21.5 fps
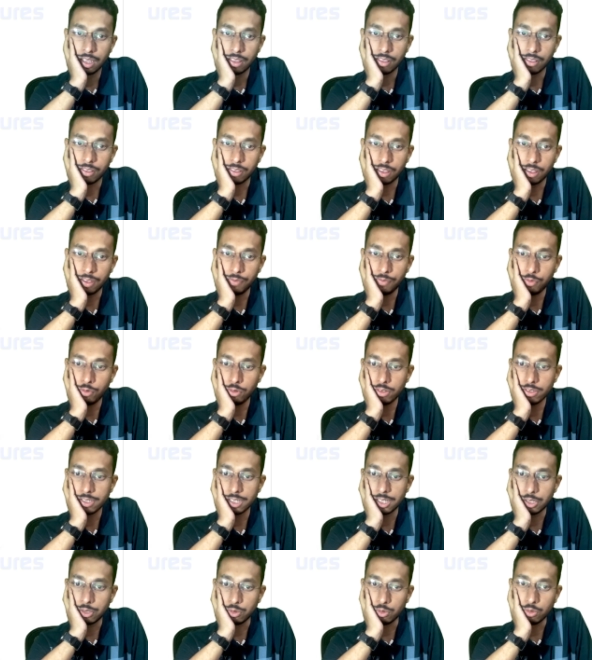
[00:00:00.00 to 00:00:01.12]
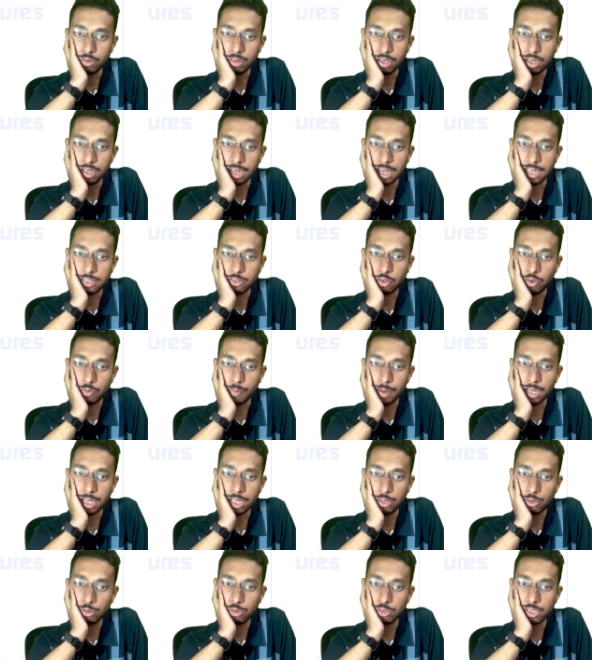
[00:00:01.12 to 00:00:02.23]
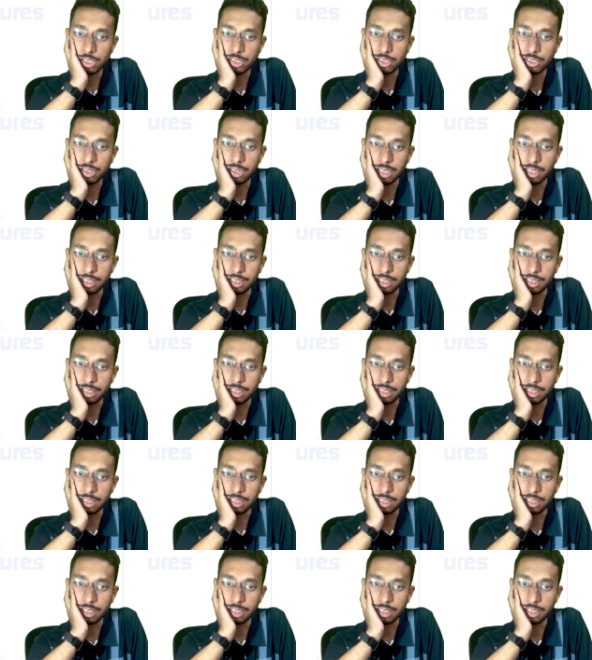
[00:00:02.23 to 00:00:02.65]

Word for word: C4C2 gets converted to C3